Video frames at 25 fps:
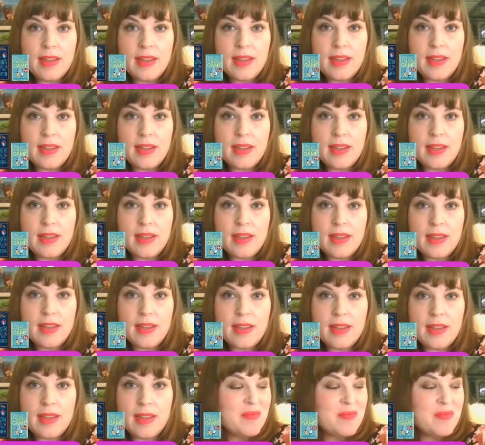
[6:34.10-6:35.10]
And
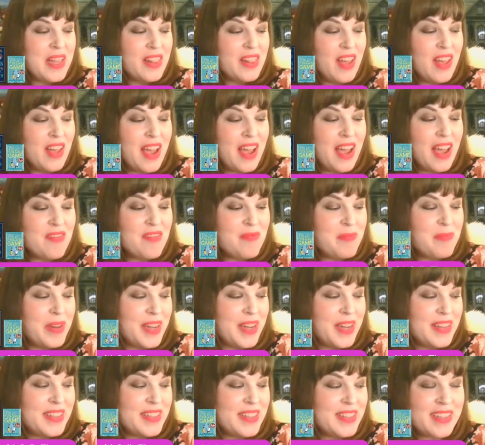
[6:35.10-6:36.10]

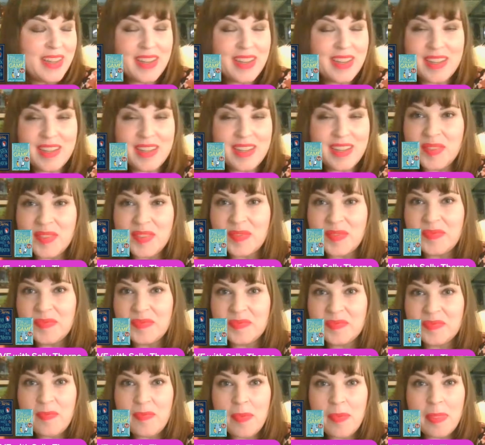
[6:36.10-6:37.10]
the rest of my life,
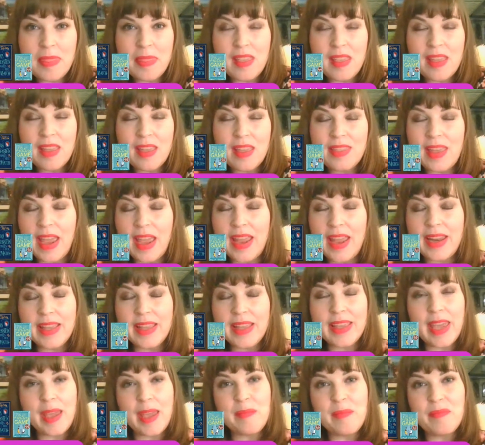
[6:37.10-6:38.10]
but
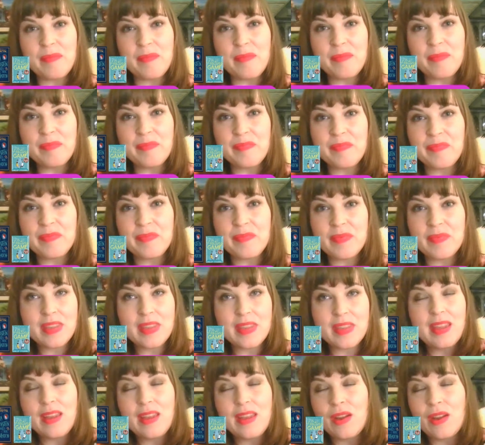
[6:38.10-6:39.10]
The Hating Game
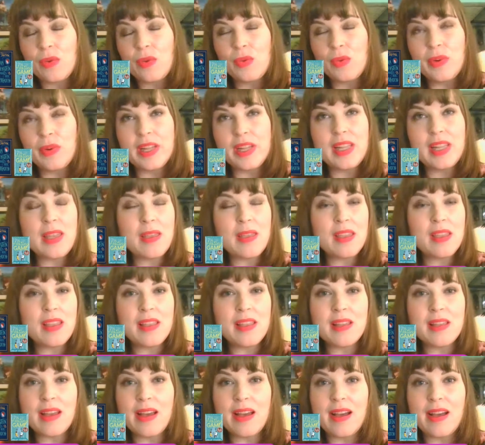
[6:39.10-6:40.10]

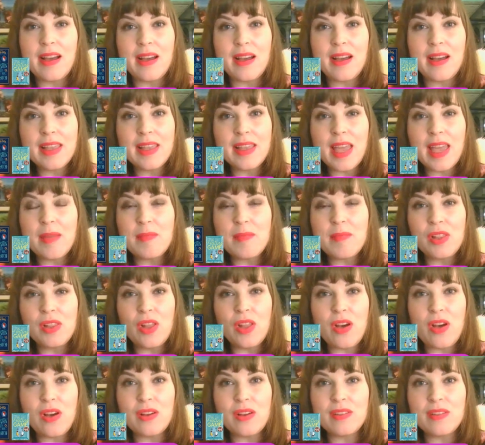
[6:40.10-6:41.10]
really came
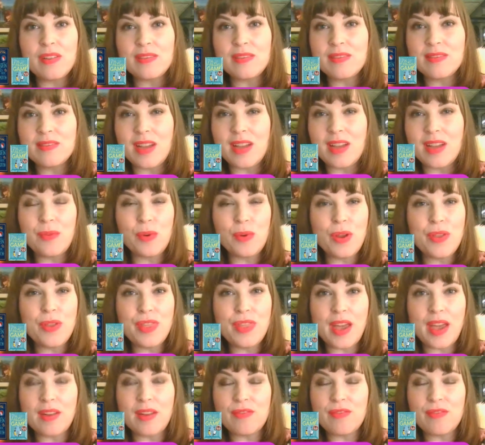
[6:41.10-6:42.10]
along. I wrote
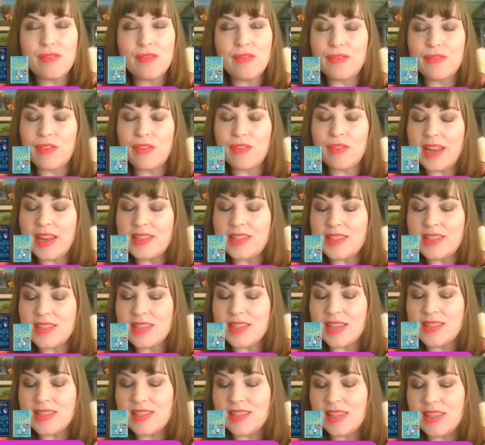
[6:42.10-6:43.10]
that for a friend
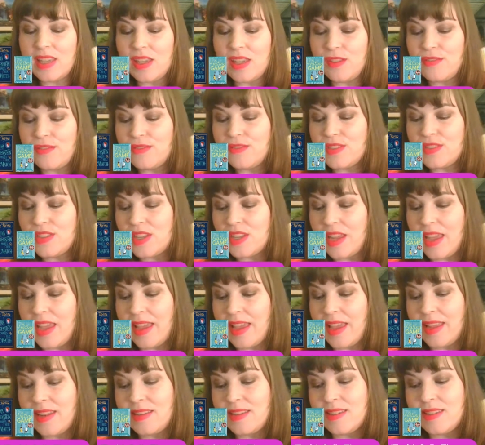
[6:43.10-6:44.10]
as a gift
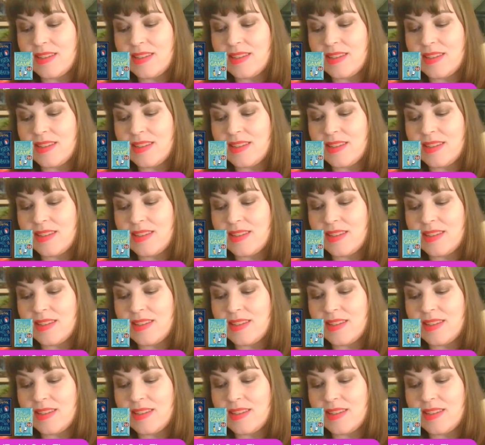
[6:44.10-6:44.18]
and